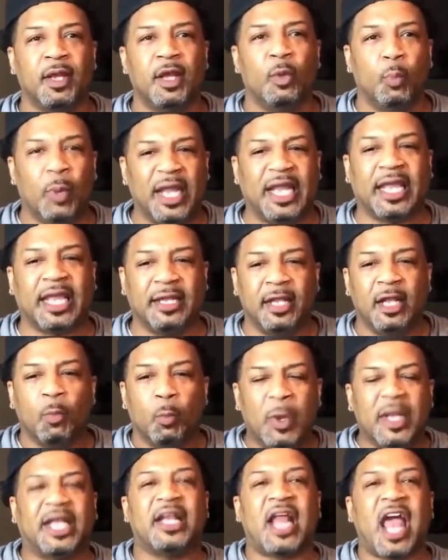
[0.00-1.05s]
We can
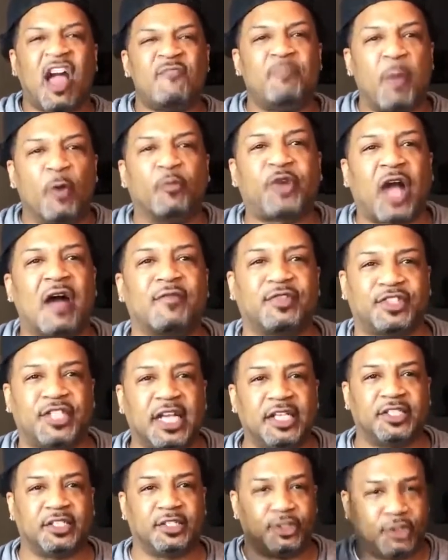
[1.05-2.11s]
have both
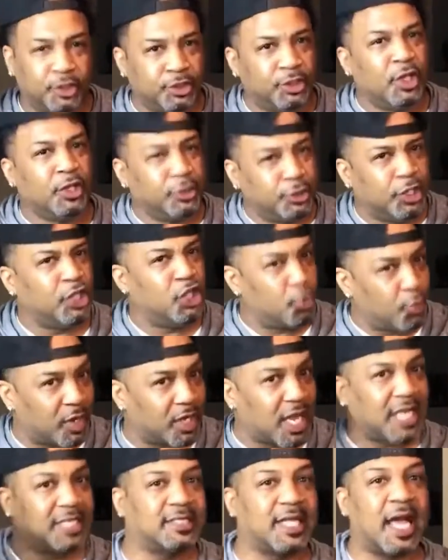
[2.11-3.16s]
conversations. Do you
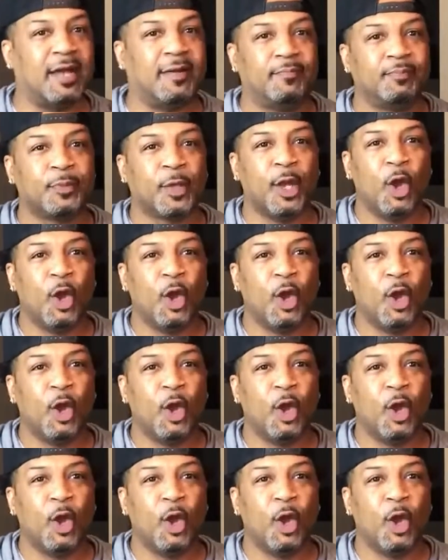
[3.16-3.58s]
realize that?